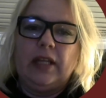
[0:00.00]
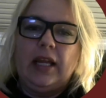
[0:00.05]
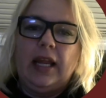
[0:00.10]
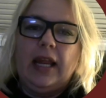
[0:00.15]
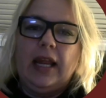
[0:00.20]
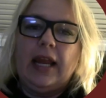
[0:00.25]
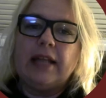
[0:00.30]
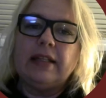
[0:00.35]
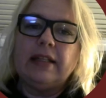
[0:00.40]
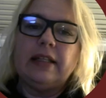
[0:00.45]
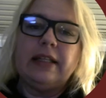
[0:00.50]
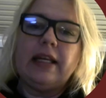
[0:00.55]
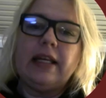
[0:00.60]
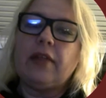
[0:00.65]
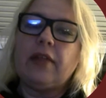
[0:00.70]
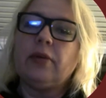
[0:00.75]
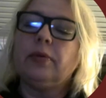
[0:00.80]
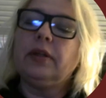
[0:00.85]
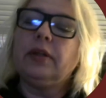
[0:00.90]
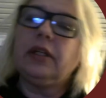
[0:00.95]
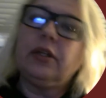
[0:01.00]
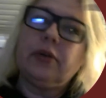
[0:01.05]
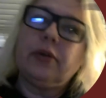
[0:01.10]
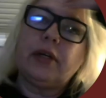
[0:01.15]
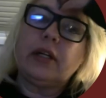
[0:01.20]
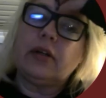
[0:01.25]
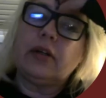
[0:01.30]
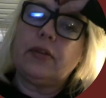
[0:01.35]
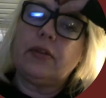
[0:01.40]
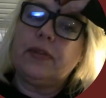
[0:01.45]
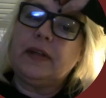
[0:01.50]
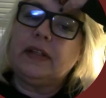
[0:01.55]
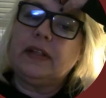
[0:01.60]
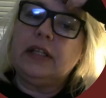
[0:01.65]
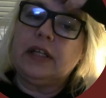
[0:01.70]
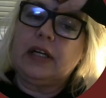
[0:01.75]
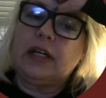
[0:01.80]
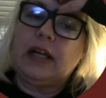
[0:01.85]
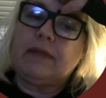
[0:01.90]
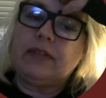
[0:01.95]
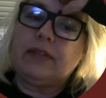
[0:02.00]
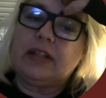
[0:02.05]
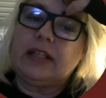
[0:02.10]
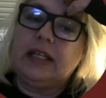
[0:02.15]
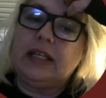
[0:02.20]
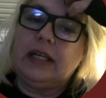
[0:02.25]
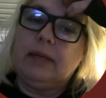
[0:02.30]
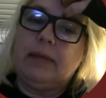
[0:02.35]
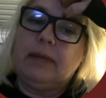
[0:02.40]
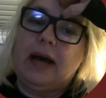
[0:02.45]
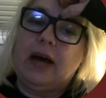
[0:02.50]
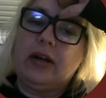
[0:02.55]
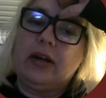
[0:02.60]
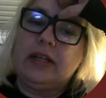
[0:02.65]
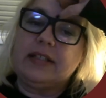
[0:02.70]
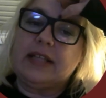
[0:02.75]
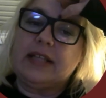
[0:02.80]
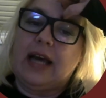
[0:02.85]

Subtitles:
And then the other really critical thing that you're going to have to think about is